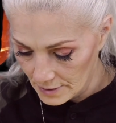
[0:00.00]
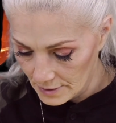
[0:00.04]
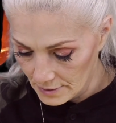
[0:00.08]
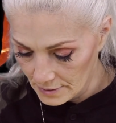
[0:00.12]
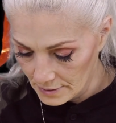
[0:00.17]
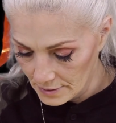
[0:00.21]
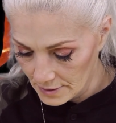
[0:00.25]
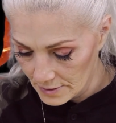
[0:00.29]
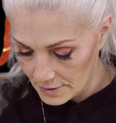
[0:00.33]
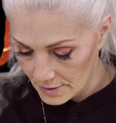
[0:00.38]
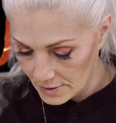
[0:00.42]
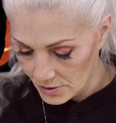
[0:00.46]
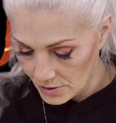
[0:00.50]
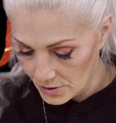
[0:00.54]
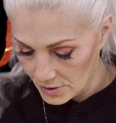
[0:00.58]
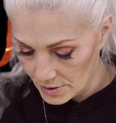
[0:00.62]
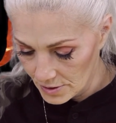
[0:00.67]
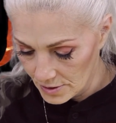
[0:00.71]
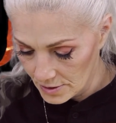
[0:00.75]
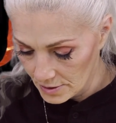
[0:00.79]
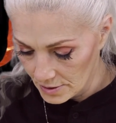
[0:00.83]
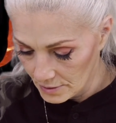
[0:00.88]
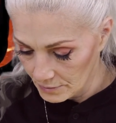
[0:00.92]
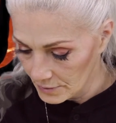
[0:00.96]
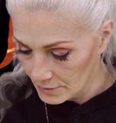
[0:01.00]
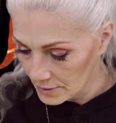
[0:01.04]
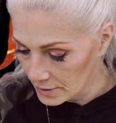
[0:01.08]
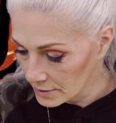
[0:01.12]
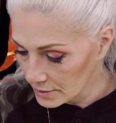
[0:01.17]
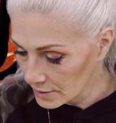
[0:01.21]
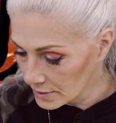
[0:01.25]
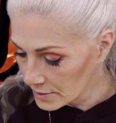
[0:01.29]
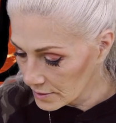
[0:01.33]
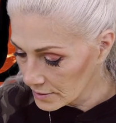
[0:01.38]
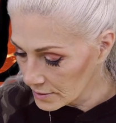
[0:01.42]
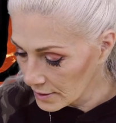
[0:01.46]
let's just see what it
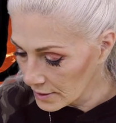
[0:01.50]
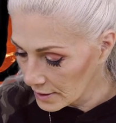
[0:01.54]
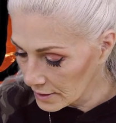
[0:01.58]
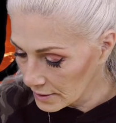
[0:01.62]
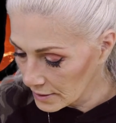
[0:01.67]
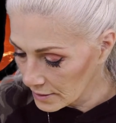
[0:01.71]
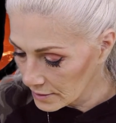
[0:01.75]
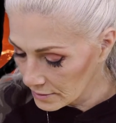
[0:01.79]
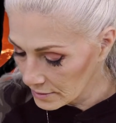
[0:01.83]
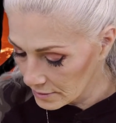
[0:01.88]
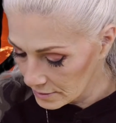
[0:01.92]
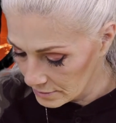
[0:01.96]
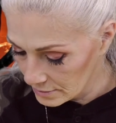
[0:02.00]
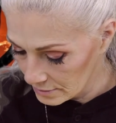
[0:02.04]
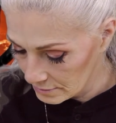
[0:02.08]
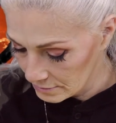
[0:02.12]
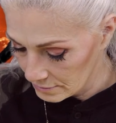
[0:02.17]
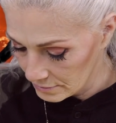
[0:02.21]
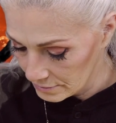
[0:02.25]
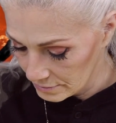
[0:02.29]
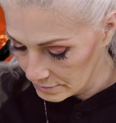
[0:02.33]
looks like. Oh,